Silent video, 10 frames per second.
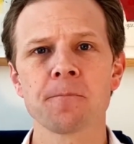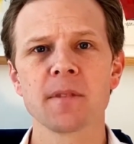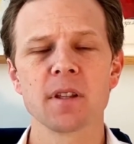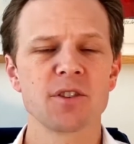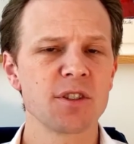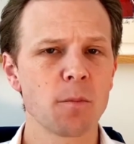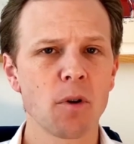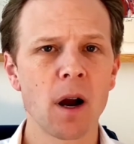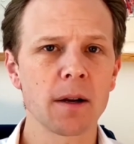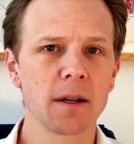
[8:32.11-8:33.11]
This is a
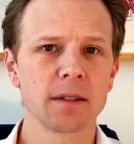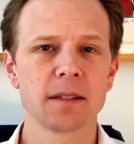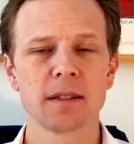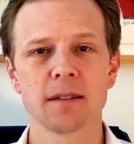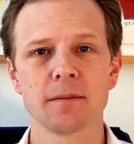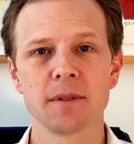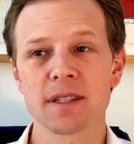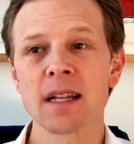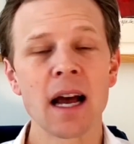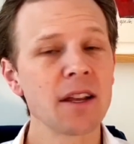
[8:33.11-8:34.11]
product.
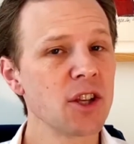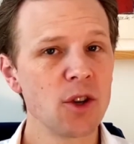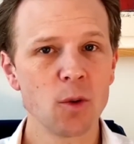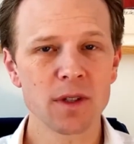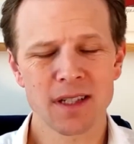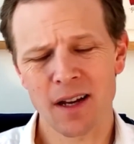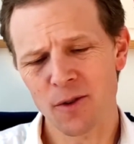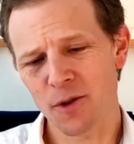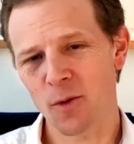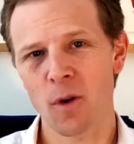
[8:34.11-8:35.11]
It's not you. It's not
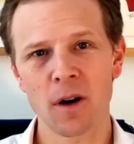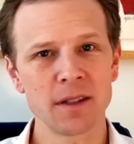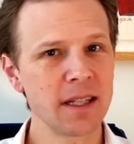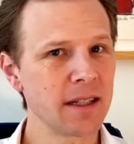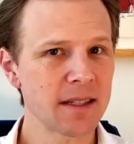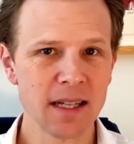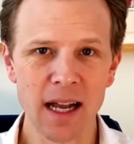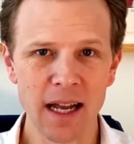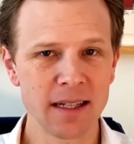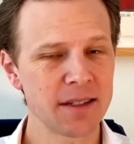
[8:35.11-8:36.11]
who you are on the
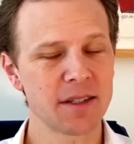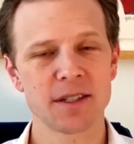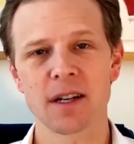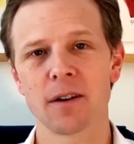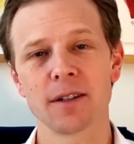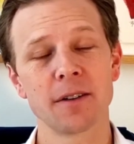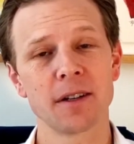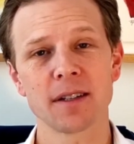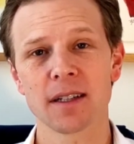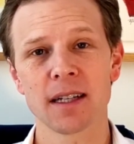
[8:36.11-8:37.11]
inside necessarily or
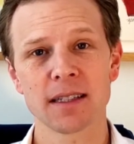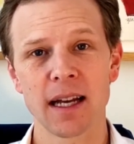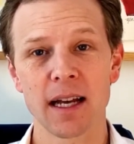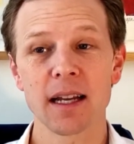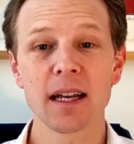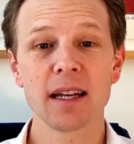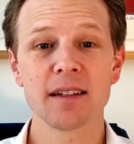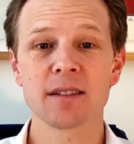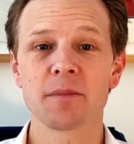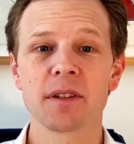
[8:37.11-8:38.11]
anything like that.
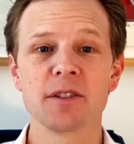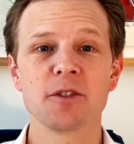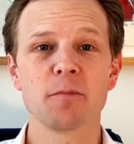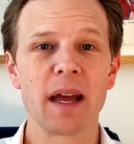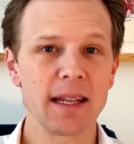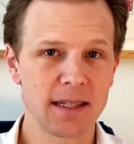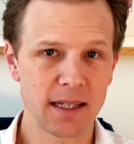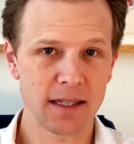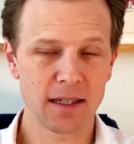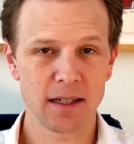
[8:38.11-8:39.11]
It's something that you're painting.
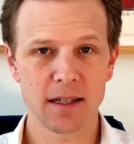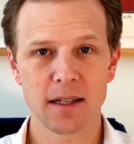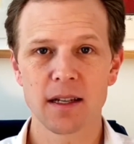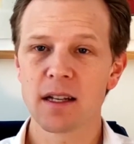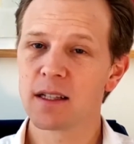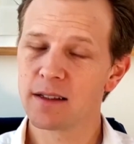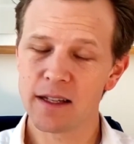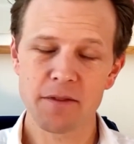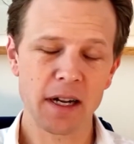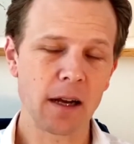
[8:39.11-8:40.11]

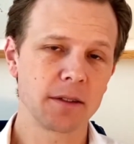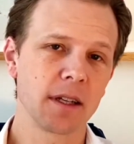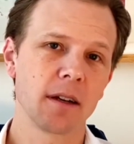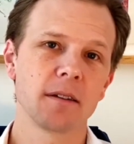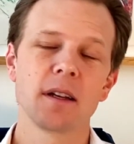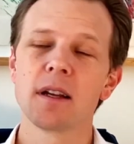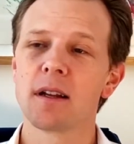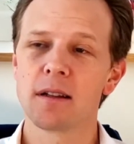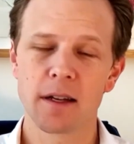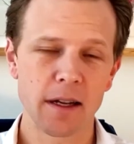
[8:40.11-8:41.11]
Leave it out there.
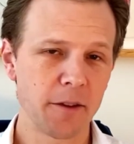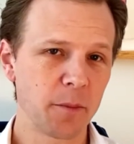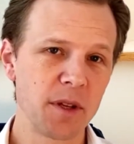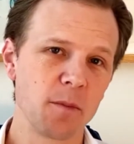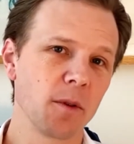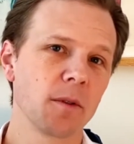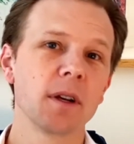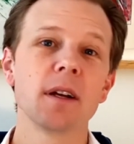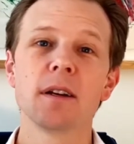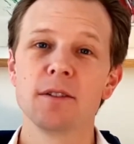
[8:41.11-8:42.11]
Let other people
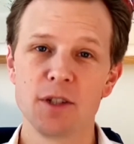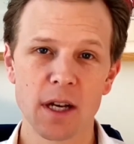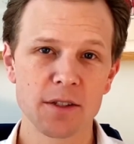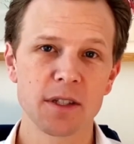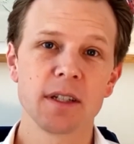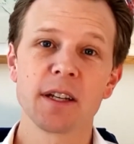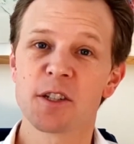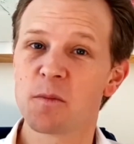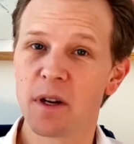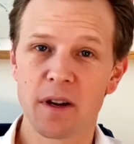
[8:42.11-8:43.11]
judge it,
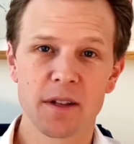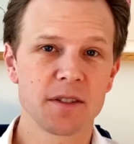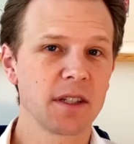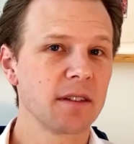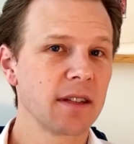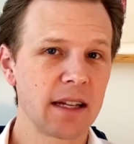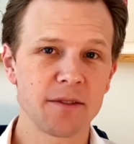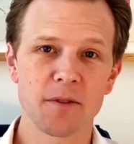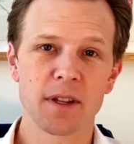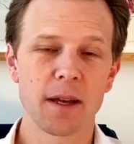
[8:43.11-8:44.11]
experience it. That's
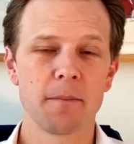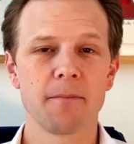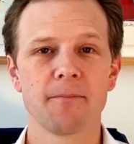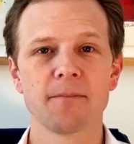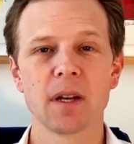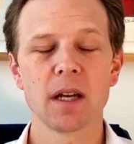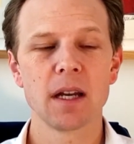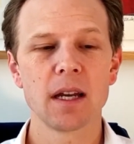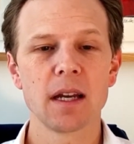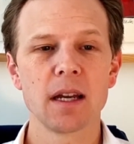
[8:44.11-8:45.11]
for them.
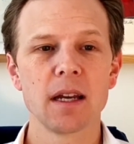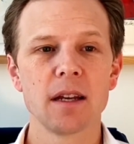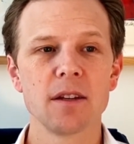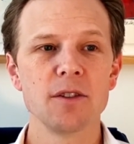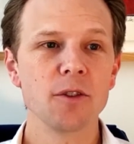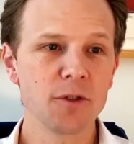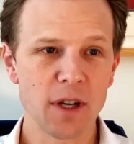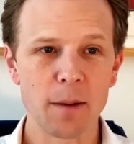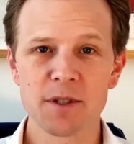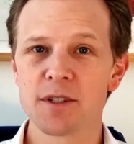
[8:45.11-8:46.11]
Your
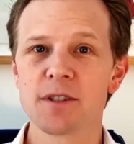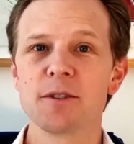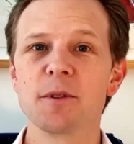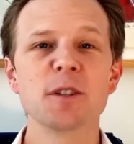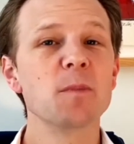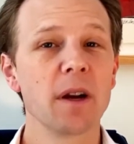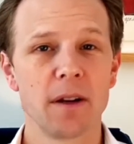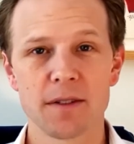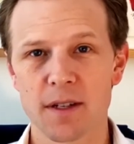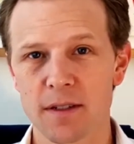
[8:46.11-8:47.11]
job is just to
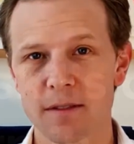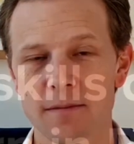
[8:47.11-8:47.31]
experience it.